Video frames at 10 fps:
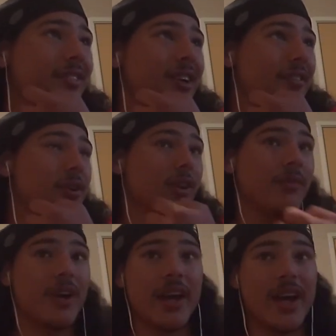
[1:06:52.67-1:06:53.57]
I've told
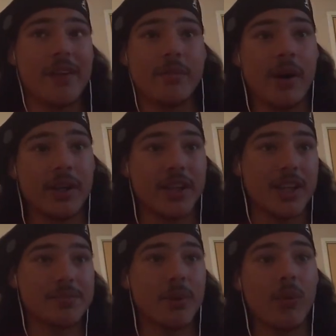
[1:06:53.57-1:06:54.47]
them, hey, I have a
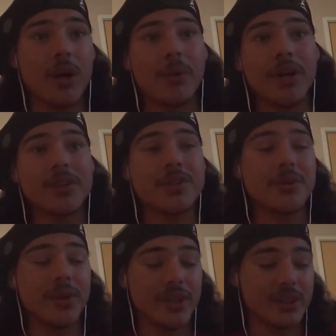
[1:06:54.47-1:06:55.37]
podcast, but what I want to
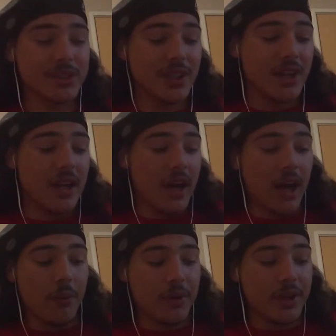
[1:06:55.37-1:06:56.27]
do is
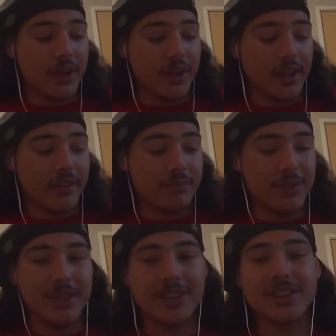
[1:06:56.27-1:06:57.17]

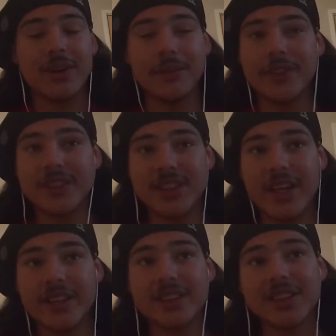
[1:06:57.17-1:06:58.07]
because it's called The
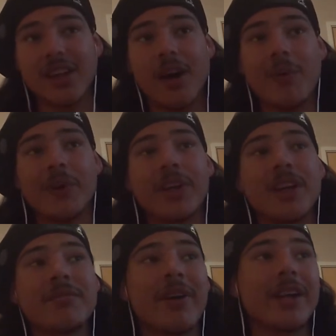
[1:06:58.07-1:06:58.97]
Slice, I want to
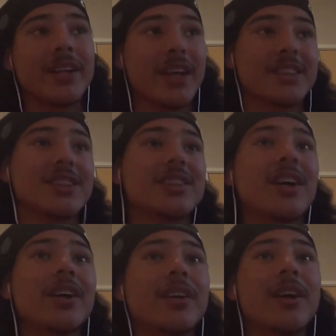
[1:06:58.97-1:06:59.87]
invite guests
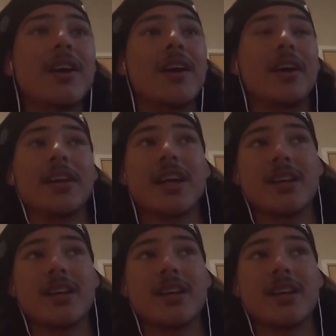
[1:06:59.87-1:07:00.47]
on, get